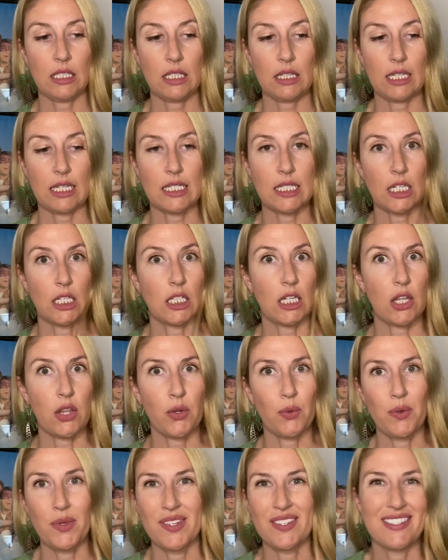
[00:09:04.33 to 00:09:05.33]
let's all get
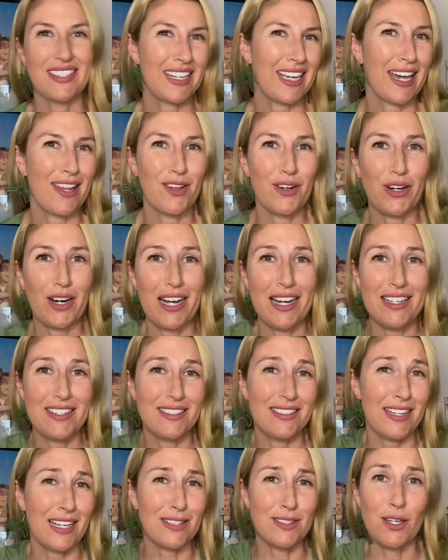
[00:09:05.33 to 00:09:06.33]
through this together, guys.
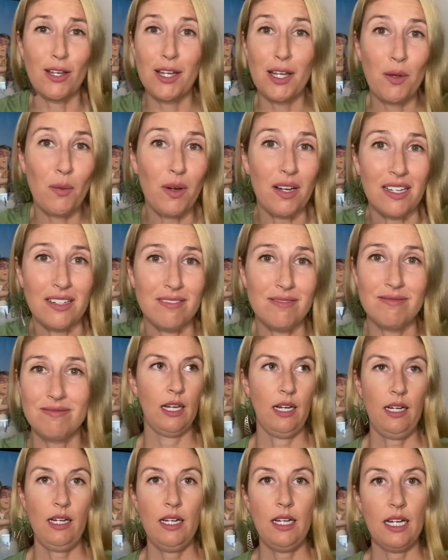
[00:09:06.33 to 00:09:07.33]
That's all I want.
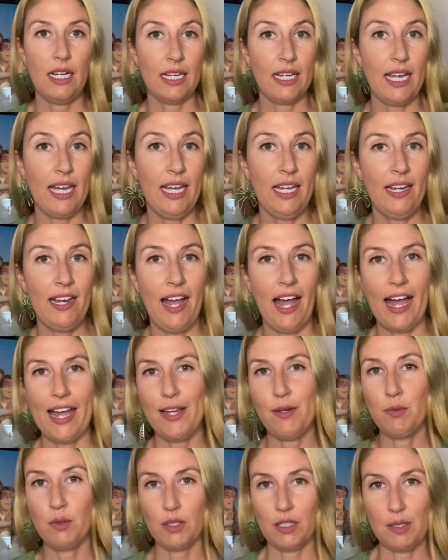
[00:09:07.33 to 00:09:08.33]
Again, I
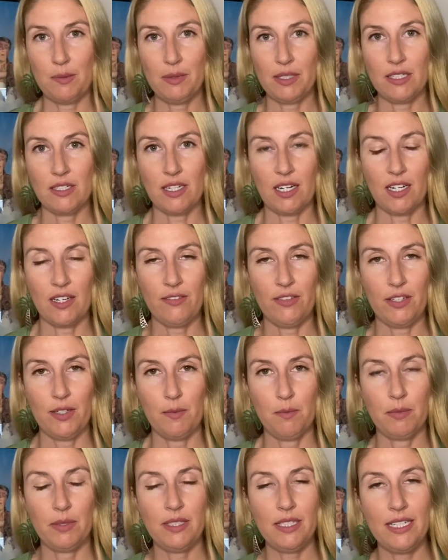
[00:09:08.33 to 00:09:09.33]
am Lauren-Blair Donovan.
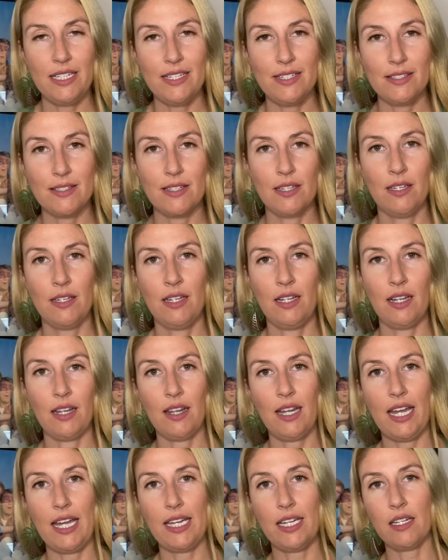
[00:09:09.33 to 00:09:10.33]
Please
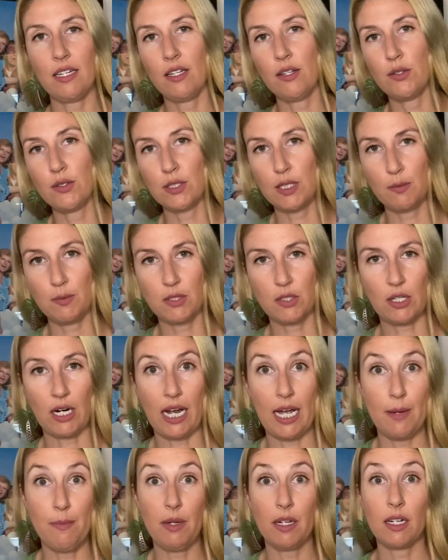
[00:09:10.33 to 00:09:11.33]
like,
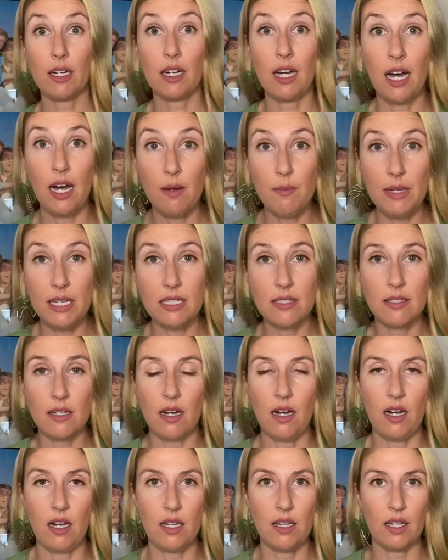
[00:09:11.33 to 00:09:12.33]
subscribe, comment
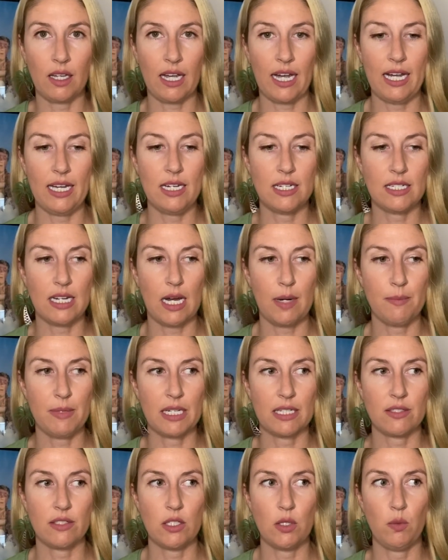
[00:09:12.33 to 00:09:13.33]
on the kind of
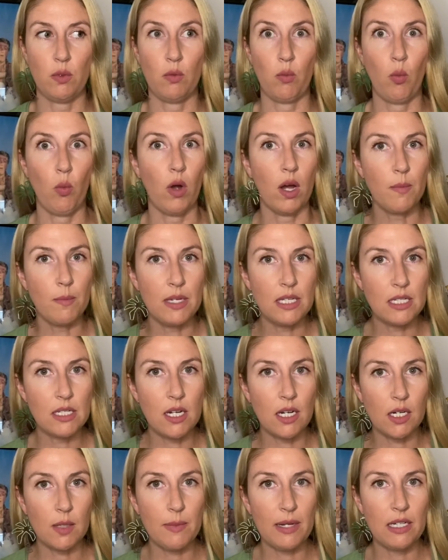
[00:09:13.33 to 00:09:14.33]
topics you would want me to
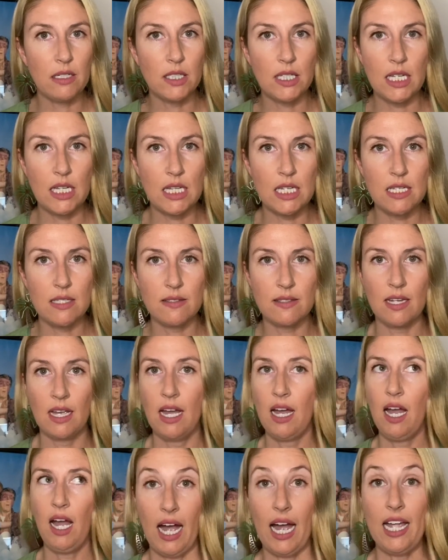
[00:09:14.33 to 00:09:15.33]
talk about in this.
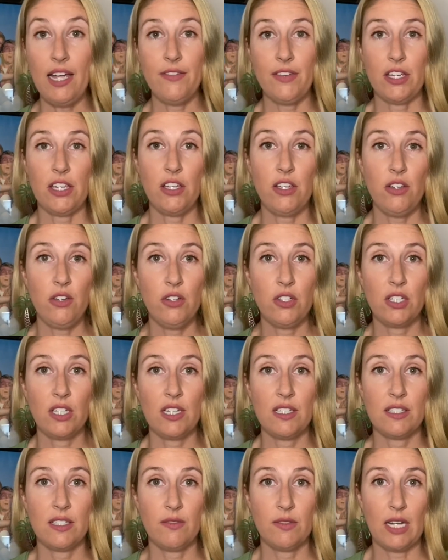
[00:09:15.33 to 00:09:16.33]
I have a huge
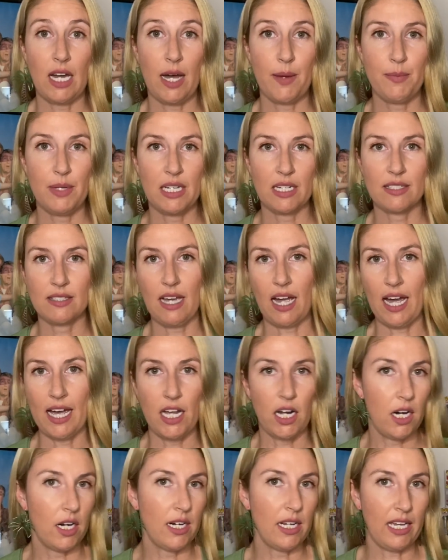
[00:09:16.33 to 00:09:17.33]
list of topics I
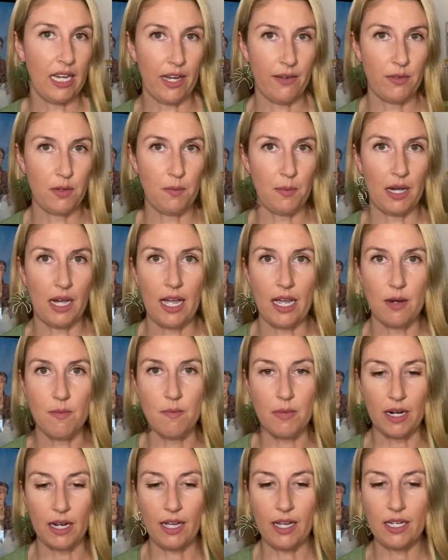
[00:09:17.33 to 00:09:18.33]
already have in mind,
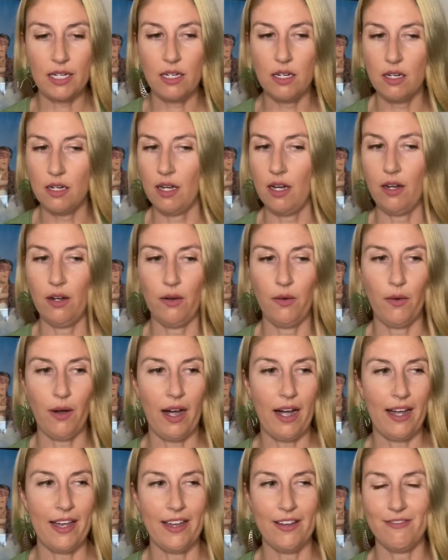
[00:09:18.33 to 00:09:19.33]
but I know
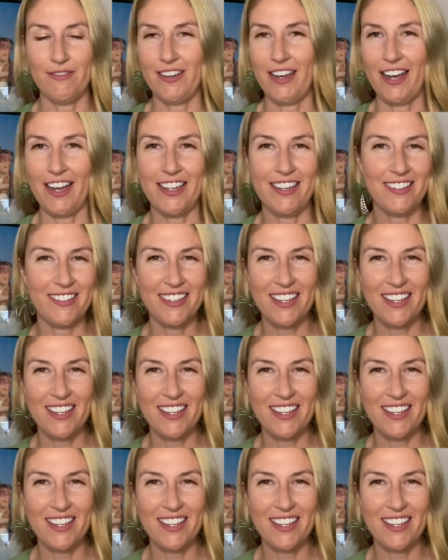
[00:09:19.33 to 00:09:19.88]
I have not